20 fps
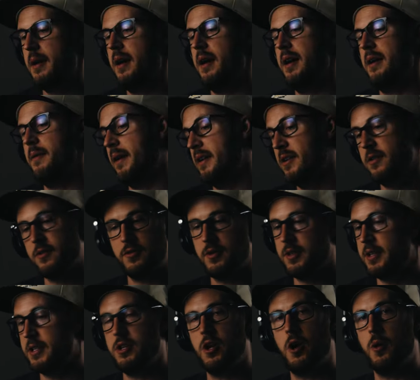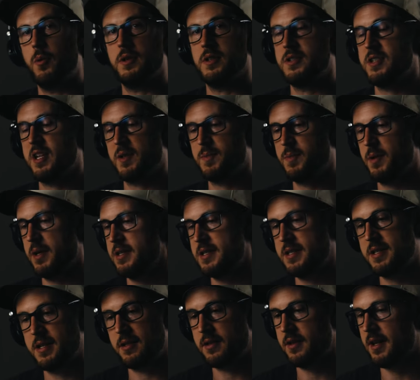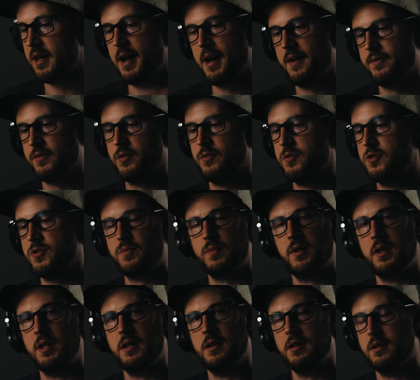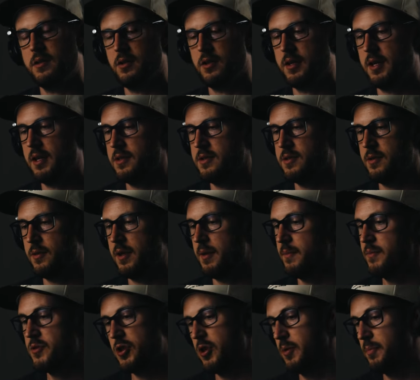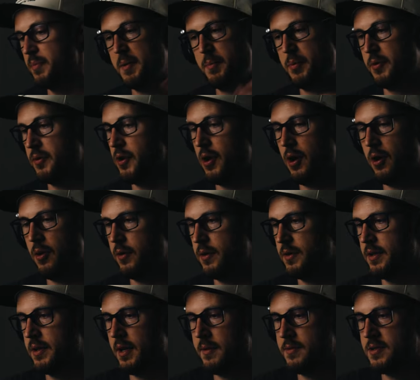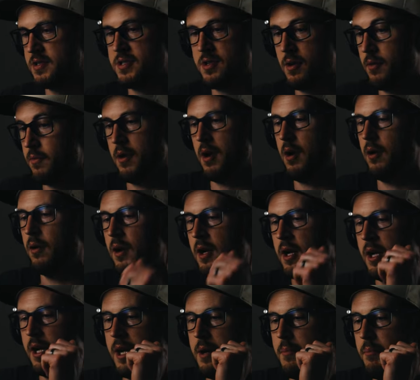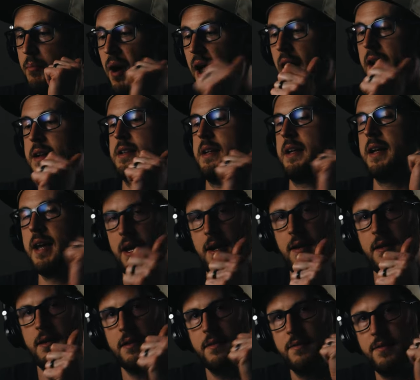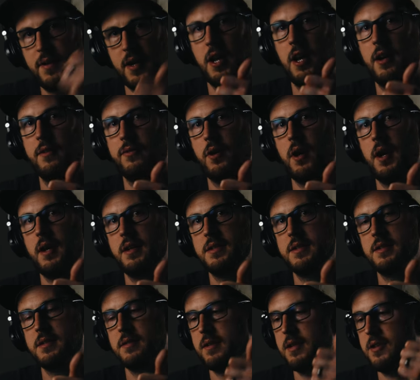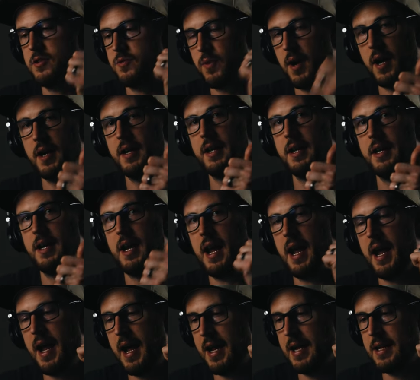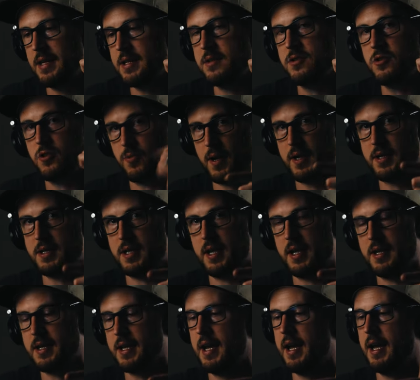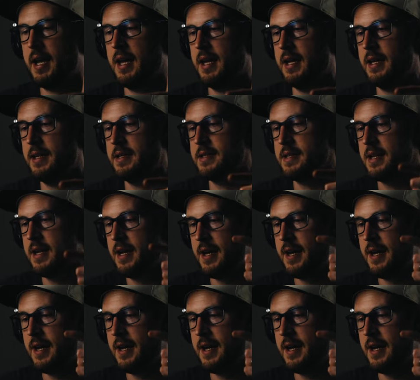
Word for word: Uh, I don't really know where this takes place still. I'll have to just really look into it. I'm sure people know, and I just don't know. But again, Fede Alvarez, he's writing it and directing it. And